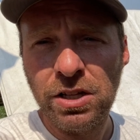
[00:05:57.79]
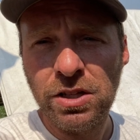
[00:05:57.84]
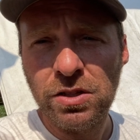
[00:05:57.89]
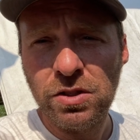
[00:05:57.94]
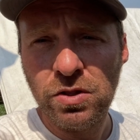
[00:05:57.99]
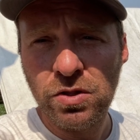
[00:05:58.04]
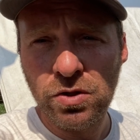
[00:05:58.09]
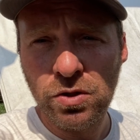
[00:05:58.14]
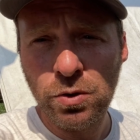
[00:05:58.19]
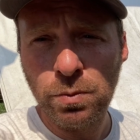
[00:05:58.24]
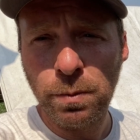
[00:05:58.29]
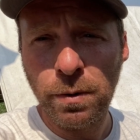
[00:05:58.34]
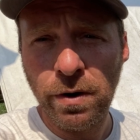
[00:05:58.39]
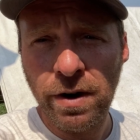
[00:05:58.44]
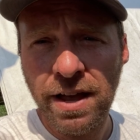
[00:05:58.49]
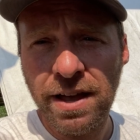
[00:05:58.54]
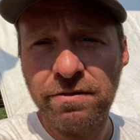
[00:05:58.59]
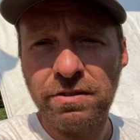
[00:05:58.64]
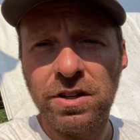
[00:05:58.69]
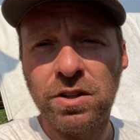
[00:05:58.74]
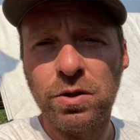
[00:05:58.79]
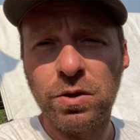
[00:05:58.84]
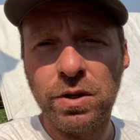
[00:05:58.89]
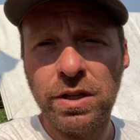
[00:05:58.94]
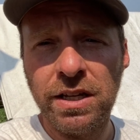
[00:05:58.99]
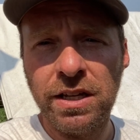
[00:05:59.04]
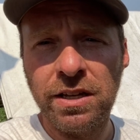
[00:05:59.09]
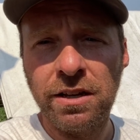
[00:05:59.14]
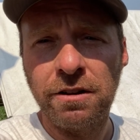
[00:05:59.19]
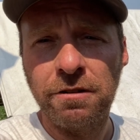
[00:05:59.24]
super heavy
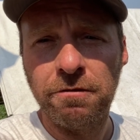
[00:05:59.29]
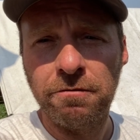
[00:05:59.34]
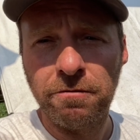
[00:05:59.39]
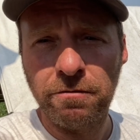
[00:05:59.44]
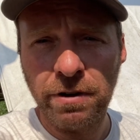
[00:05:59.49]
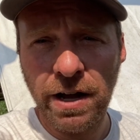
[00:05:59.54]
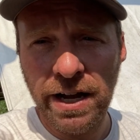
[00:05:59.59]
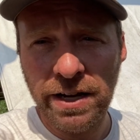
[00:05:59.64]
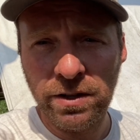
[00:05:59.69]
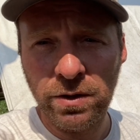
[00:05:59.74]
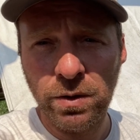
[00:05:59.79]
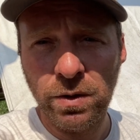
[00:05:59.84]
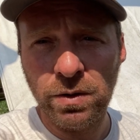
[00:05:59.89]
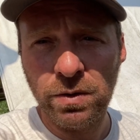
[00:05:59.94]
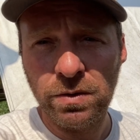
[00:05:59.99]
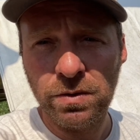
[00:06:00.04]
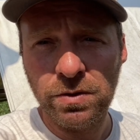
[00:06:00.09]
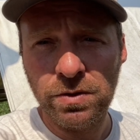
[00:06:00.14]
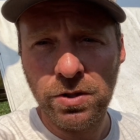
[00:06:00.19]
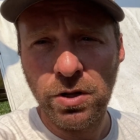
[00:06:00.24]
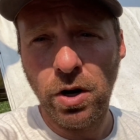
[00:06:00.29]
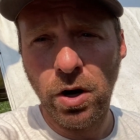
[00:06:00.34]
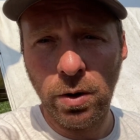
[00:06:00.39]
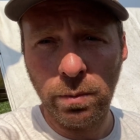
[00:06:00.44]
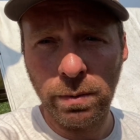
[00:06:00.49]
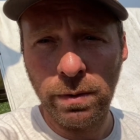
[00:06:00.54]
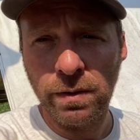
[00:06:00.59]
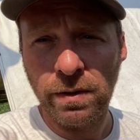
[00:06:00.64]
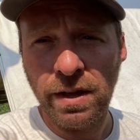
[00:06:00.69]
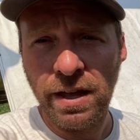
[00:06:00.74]
duty vinyl
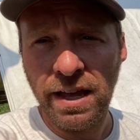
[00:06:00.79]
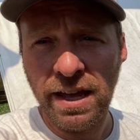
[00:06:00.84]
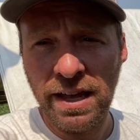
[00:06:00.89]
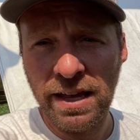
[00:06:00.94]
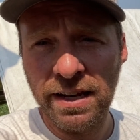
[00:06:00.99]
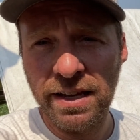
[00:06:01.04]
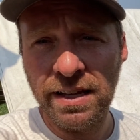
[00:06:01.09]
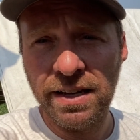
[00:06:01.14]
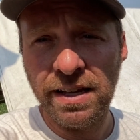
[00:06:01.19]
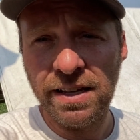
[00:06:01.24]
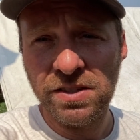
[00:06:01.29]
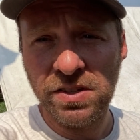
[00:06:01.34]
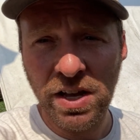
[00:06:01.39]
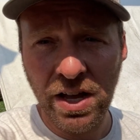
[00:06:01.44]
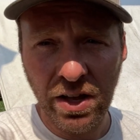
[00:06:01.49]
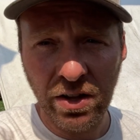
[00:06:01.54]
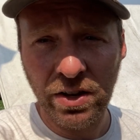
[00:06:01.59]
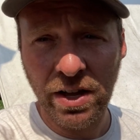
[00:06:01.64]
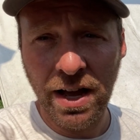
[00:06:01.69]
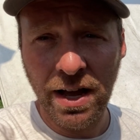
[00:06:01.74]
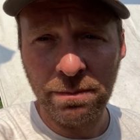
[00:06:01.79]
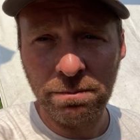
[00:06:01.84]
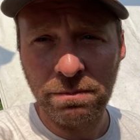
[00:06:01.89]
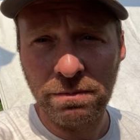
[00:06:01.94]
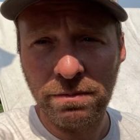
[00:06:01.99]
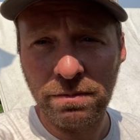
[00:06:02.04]
tarp, and it has held up